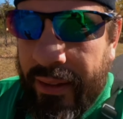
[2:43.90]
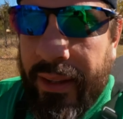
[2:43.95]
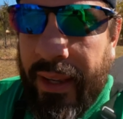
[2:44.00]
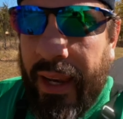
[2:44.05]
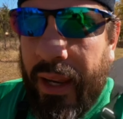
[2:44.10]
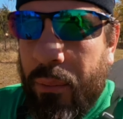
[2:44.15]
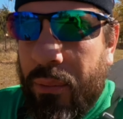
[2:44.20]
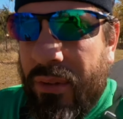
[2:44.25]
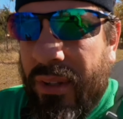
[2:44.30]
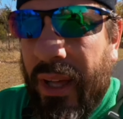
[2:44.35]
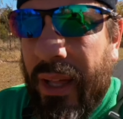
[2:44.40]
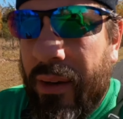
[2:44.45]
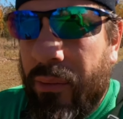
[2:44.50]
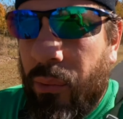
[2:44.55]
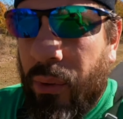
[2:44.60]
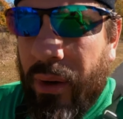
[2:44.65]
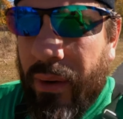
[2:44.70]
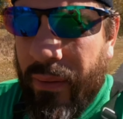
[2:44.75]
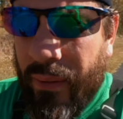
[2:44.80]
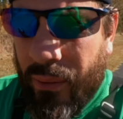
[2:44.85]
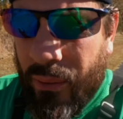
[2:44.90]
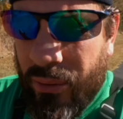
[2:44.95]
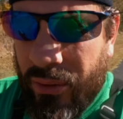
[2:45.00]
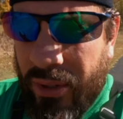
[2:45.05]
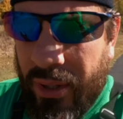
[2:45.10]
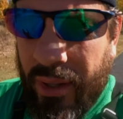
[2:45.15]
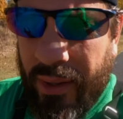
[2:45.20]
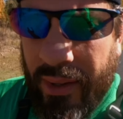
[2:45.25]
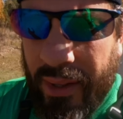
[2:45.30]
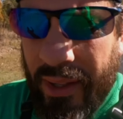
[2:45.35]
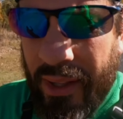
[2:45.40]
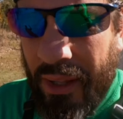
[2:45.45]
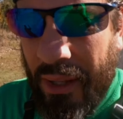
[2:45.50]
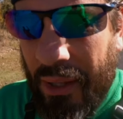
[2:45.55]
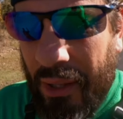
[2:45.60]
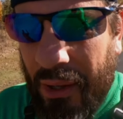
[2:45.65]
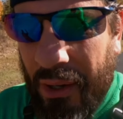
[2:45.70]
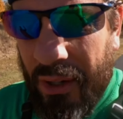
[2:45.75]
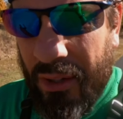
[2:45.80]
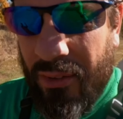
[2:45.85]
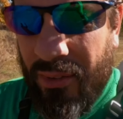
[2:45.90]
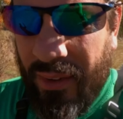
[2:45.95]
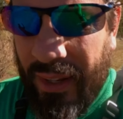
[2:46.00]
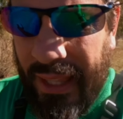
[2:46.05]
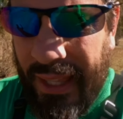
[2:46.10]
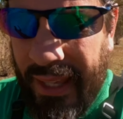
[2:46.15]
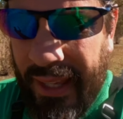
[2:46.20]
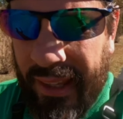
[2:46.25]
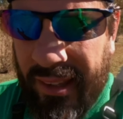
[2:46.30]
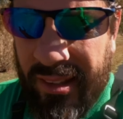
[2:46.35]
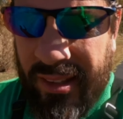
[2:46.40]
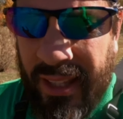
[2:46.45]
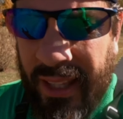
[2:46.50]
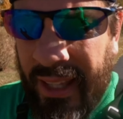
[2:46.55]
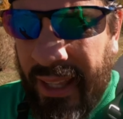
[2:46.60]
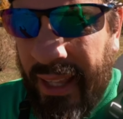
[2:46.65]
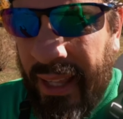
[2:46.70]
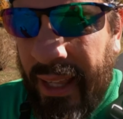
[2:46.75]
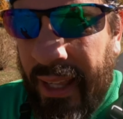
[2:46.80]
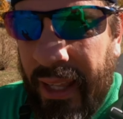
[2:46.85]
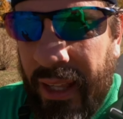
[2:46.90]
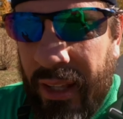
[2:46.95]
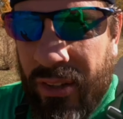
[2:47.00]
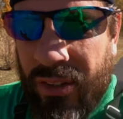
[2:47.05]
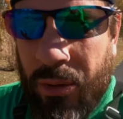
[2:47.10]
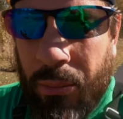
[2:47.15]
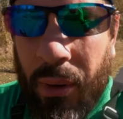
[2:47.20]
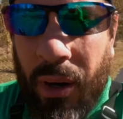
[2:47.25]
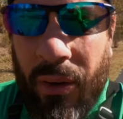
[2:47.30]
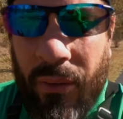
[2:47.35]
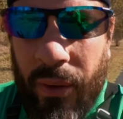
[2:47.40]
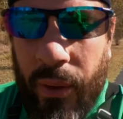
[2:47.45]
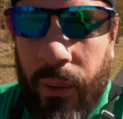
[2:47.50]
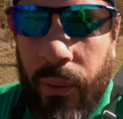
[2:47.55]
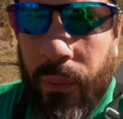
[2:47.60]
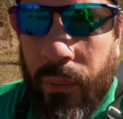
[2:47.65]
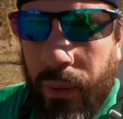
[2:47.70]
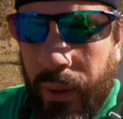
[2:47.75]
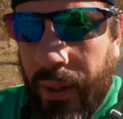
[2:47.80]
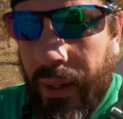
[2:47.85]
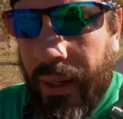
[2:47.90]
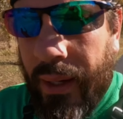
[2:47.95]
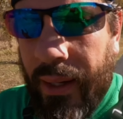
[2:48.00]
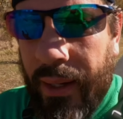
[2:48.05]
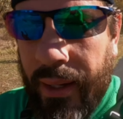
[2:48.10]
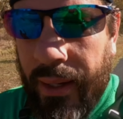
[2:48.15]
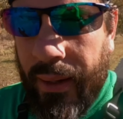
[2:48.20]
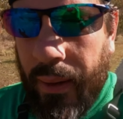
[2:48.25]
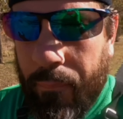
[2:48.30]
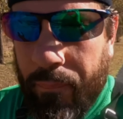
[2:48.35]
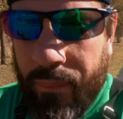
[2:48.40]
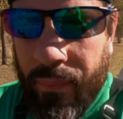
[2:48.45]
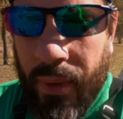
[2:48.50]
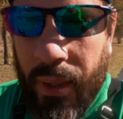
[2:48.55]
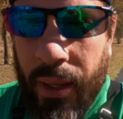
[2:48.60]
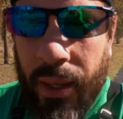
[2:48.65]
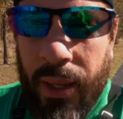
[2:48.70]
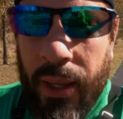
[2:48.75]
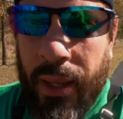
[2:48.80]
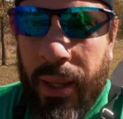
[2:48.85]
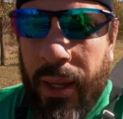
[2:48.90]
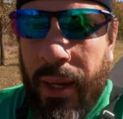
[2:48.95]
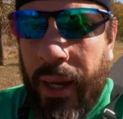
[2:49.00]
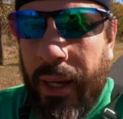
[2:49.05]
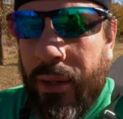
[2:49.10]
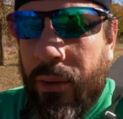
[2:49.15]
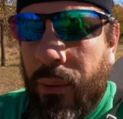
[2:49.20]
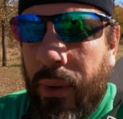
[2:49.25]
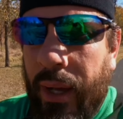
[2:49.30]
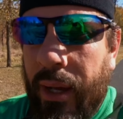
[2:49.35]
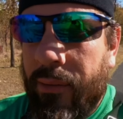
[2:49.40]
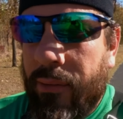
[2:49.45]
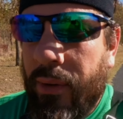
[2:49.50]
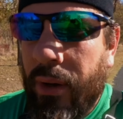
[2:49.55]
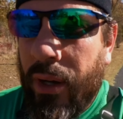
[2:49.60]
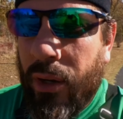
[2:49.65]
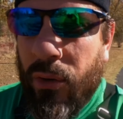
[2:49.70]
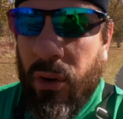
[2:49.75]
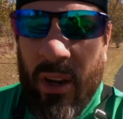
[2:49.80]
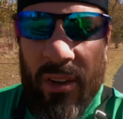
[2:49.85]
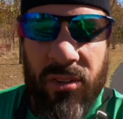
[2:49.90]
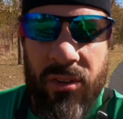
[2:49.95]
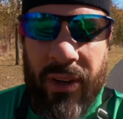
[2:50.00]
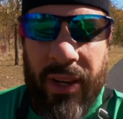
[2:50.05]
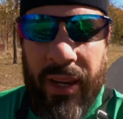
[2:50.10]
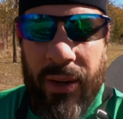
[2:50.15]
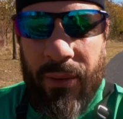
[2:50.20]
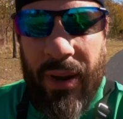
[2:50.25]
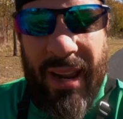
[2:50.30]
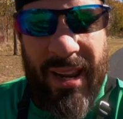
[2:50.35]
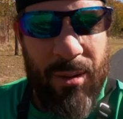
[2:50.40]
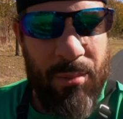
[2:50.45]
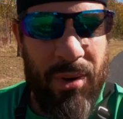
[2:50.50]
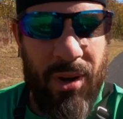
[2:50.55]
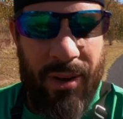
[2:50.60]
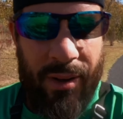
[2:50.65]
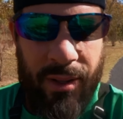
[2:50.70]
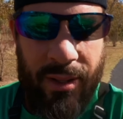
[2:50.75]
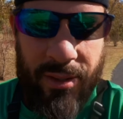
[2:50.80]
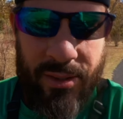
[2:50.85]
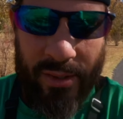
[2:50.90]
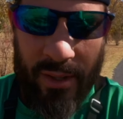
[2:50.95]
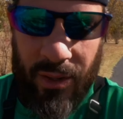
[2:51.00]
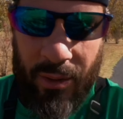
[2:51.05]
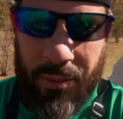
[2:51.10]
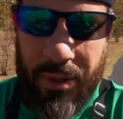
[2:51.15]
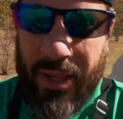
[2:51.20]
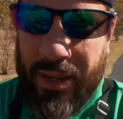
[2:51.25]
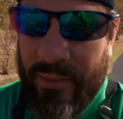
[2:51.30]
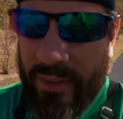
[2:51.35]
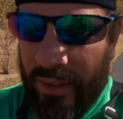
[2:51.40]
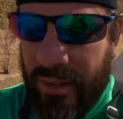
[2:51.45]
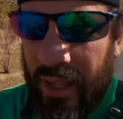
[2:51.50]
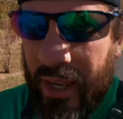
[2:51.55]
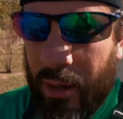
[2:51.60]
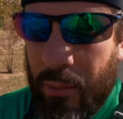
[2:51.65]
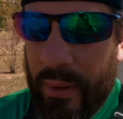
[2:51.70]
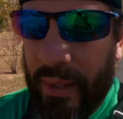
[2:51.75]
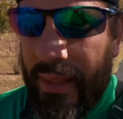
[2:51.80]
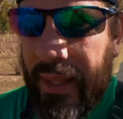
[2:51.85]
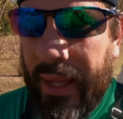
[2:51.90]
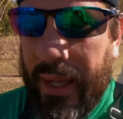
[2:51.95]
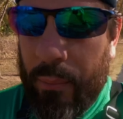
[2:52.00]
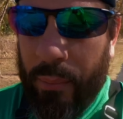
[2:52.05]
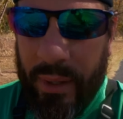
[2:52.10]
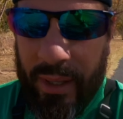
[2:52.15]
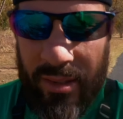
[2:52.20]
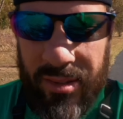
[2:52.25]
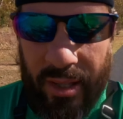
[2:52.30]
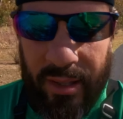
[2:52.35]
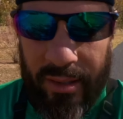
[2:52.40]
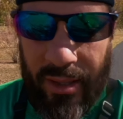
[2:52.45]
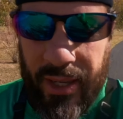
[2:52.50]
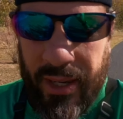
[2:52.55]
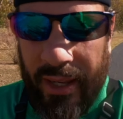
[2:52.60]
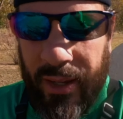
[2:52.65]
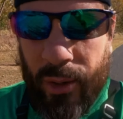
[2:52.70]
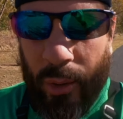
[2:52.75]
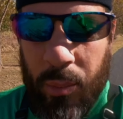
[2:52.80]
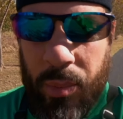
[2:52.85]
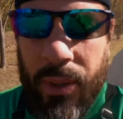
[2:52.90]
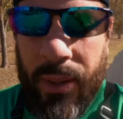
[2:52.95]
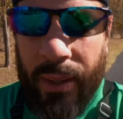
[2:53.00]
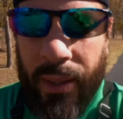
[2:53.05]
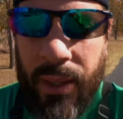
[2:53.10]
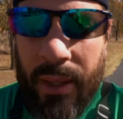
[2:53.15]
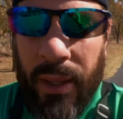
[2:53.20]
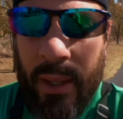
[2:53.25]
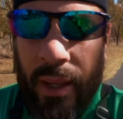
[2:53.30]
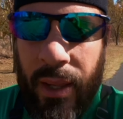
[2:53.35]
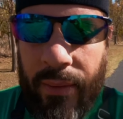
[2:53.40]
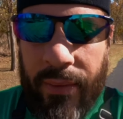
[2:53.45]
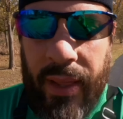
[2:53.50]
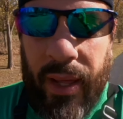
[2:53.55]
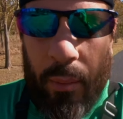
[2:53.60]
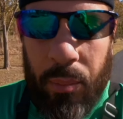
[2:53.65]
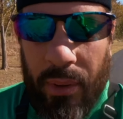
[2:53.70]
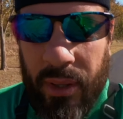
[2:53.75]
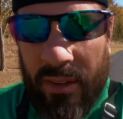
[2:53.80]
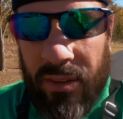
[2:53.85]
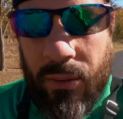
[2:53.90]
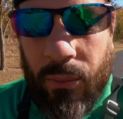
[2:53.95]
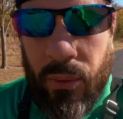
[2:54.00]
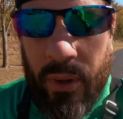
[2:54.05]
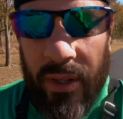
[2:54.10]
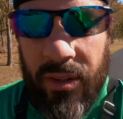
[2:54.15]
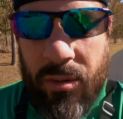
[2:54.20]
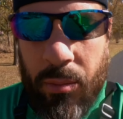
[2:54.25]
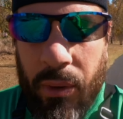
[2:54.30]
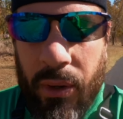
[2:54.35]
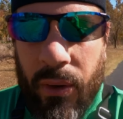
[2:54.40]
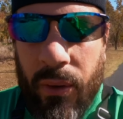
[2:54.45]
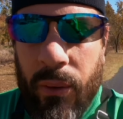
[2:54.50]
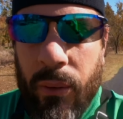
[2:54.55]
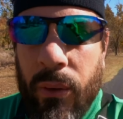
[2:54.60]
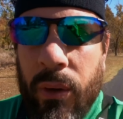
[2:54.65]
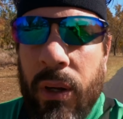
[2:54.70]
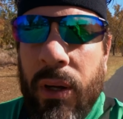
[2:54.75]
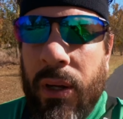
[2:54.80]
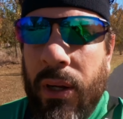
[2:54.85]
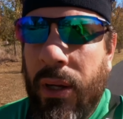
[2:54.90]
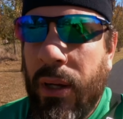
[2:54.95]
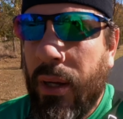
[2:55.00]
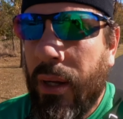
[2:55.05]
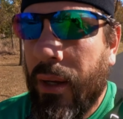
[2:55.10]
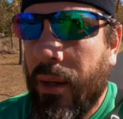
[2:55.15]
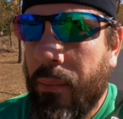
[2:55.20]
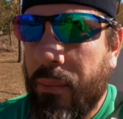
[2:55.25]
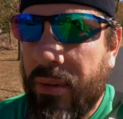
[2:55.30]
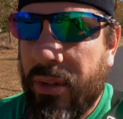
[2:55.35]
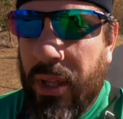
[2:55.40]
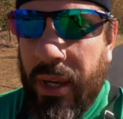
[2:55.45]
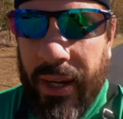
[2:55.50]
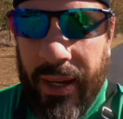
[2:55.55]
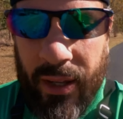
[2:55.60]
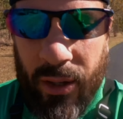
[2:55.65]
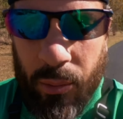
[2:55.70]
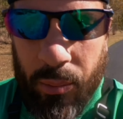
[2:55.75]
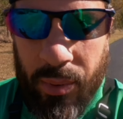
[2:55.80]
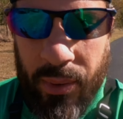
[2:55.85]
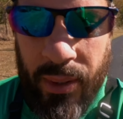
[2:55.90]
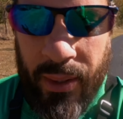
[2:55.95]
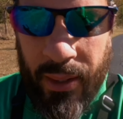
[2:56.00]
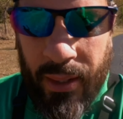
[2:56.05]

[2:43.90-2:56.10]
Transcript: today was kind of one of those logs for legs. Tomorrow I do have cross training racquetball, so I'm kind of excited about that because that's going to help. That plus the run tomorrow is going to help